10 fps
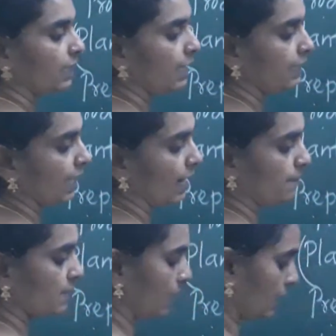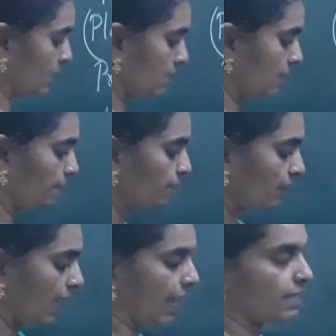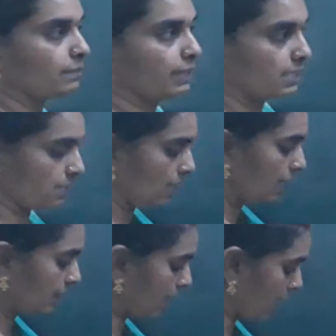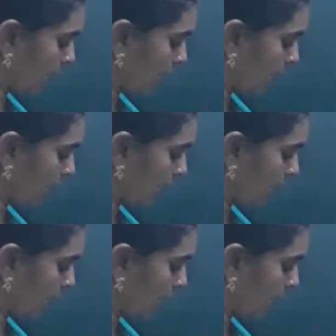three types, that is animals. They